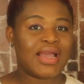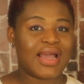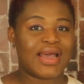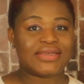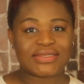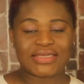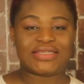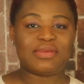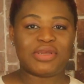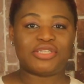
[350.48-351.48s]
at the
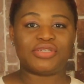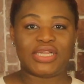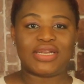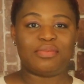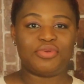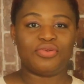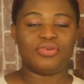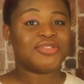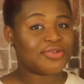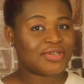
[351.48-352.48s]
cemetery in
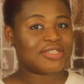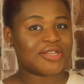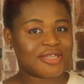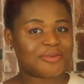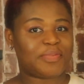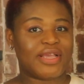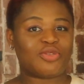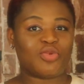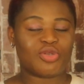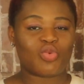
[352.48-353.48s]
Abeokuta. So the
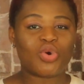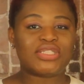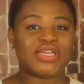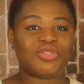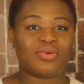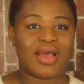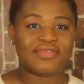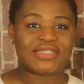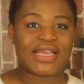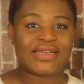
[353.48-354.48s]
suspect was quoted to
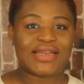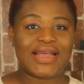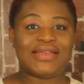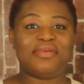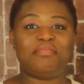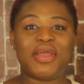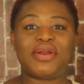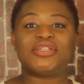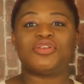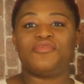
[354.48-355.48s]
have said that the
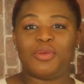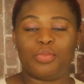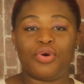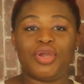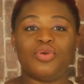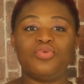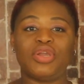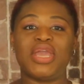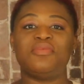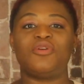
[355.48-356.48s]
parents of the boy,
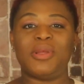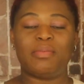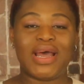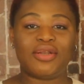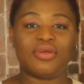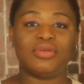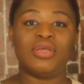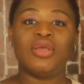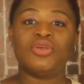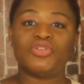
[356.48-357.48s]
who came from
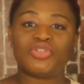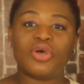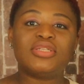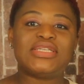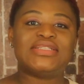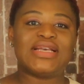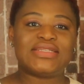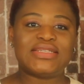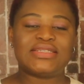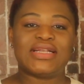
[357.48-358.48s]
Ibadan, sought his
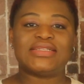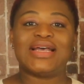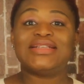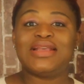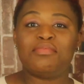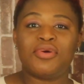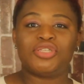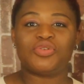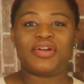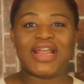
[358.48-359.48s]
assistance as a
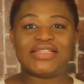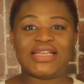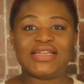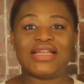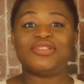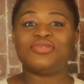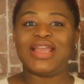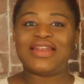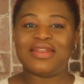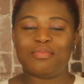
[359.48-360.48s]
mortuary attendant to
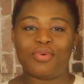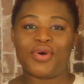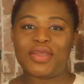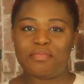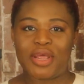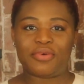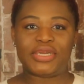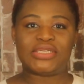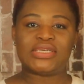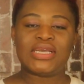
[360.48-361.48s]
get the boy
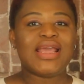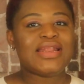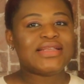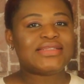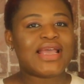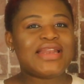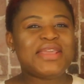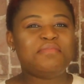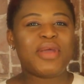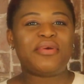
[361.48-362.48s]
buried. Then he said
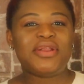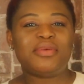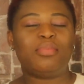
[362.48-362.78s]
he buried the